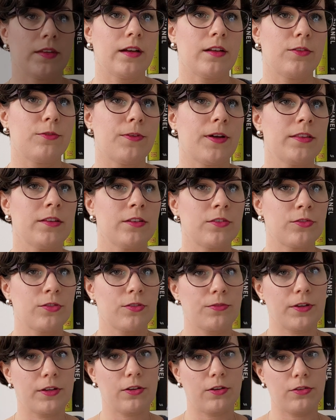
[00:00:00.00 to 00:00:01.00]
The advantage
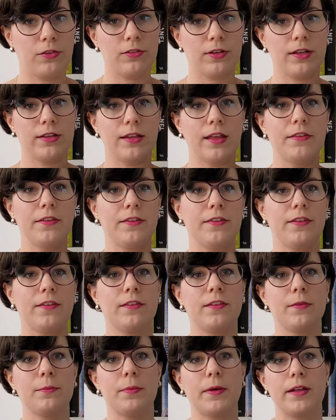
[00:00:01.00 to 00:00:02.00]
of a color
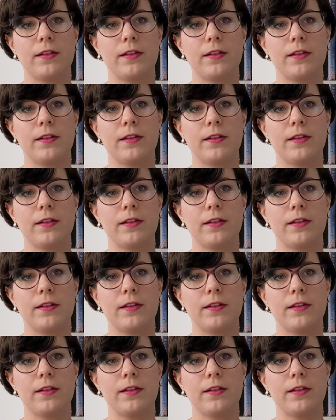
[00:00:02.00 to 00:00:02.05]
analysis in